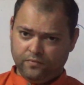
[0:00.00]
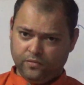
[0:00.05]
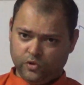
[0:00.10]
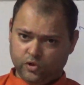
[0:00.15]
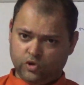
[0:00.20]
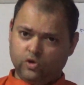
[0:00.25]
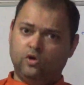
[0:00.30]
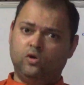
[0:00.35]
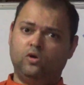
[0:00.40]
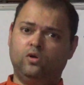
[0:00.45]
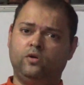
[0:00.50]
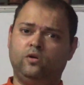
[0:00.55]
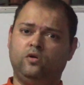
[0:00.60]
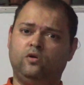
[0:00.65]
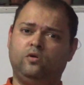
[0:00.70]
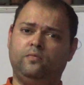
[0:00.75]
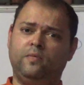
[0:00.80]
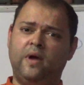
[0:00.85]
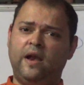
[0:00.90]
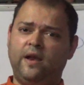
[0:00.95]
So,
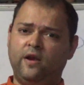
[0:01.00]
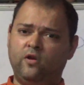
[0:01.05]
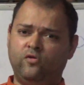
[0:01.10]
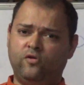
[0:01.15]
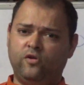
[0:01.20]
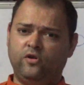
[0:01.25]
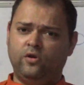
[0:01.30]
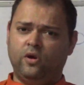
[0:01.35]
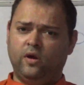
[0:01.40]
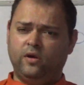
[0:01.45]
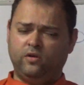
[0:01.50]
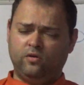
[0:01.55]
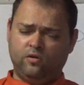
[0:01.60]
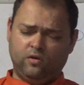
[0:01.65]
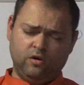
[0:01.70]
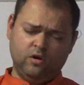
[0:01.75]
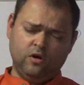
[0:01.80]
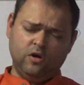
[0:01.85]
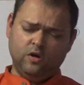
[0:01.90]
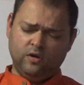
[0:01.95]

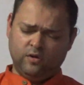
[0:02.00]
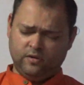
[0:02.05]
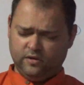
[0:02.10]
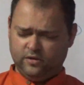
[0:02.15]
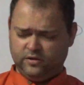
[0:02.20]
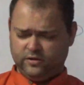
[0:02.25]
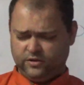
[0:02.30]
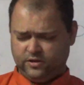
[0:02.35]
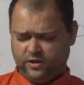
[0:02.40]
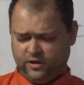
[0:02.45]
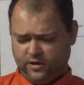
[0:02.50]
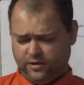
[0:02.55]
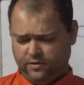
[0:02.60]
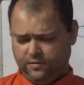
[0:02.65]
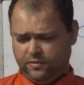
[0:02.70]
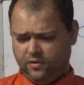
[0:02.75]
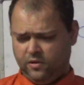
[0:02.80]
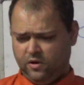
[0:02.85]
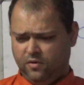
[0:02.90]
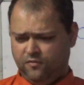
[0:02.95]
malnutrition,
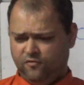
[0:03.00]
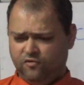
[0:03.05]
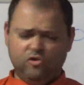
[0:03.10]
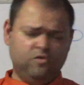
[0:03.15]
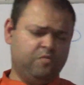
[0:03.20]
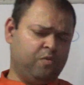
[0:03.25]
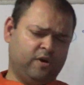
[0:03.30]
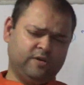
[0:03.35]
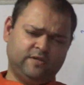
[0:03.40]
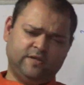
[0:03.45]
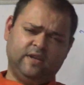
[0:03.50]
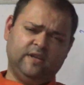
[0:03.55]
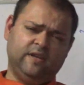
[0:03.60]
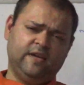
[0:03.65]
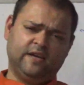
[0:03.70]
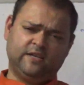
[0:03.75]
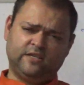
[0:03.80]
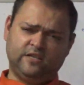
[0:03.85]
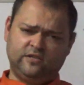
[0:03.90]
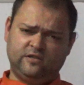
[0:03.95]
food poisoning,
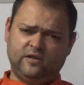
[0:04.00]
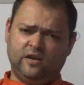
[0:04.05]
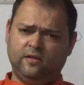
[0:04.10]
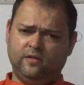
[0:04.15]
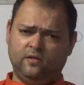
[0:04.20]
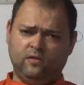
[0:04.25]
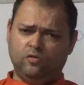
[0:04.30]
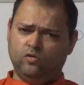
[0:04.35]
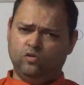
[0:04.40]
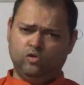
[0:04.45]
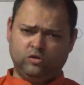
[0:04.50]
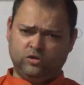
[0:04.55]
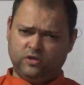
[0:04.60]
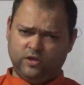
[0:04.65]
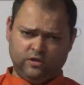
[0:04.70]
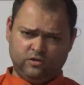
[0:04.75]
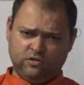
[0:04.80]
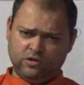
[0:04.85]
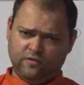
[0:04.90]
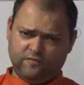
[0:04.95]
etc. Those
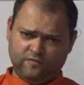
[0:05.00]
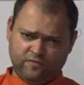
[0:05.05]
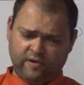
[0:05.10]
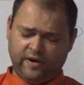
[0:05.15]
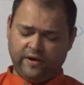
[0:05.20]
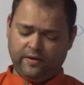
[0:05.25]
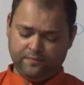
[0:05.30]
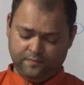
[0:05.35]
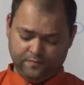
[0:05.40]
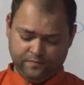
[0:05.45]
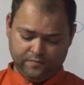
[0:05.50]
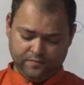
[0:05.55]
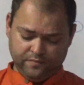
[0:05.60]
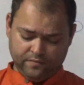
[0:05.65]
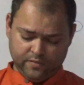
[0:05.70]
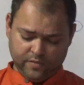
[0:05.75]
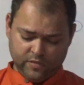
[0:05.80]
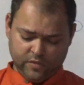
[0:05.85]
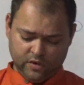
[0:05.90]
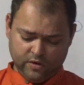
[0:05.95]
things you have to write.
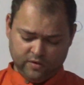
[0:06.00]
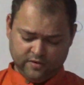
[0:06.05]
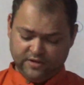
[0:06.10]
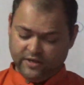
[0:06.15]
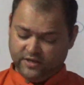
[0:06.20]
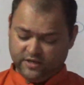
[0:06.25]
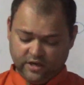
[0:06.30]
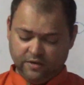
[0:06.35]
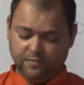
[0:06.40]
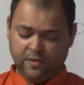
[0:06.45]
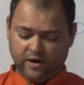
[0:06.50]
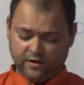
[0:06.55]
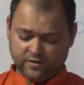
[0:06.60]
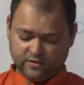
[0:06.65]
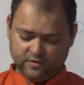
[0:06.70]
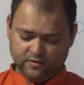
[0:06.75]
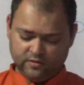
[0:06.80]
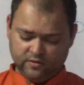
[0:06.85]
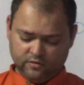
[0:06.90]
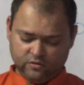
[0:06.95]
60
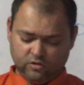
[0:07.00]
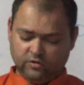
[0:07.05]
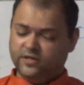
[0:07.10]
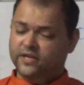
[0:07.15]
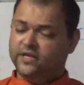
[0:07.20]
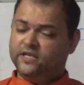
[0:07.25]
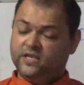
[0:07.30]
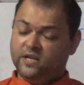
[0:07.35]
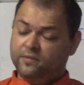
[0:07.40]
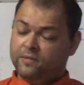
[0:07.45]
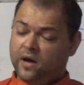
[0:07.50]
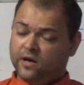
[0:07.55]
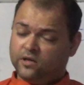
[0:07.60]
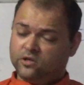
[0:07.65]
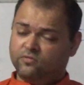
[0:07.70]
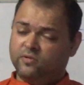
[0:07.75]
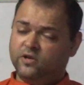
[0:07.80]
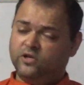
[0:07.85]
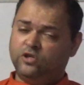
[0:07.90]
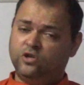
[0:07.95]
marks. So 60 marks
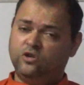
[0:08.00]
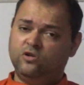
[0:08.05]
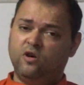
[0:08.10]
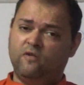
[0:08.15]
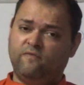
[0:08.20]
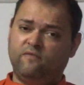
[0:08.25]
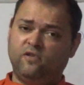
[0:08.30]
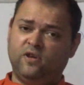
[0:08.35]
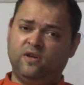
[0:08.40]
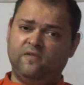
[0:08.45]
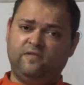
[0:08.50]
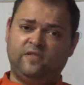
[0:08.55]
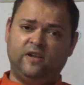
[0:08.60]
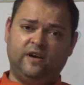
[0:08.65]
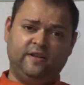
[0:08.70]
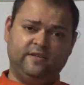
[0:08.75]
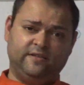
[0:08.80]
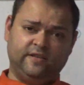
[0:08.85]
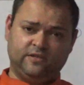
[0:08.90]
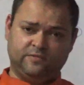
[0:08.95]
question you have to give
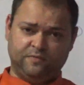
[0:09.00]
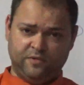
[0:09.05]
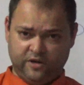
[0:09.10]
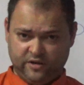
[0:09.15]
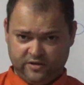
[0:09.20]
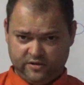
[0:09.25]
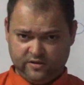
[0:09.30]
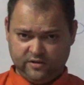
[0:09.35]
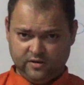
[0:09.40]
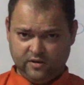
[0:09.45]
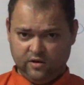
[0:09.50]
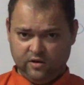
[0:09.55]
36 minutes.